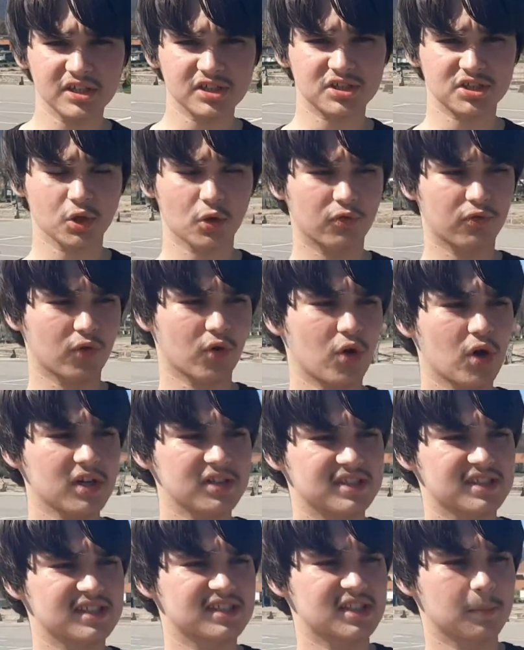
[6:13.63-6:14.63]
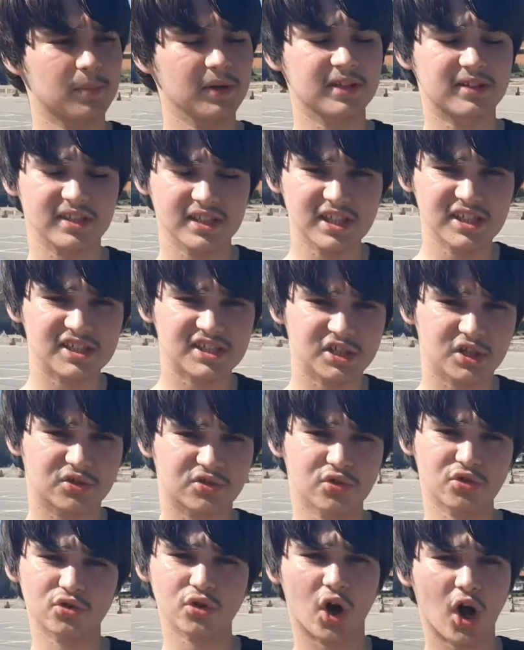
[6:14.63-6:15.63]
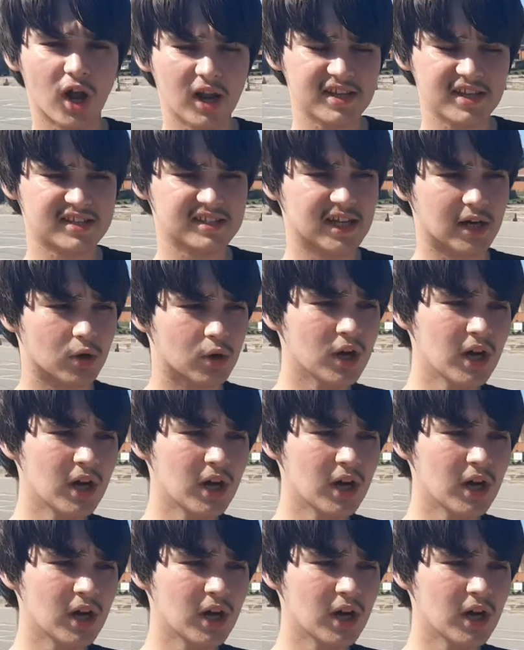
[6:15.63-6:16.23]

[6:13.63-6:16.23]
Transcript: so for us it's a bit easier to do Ollies now.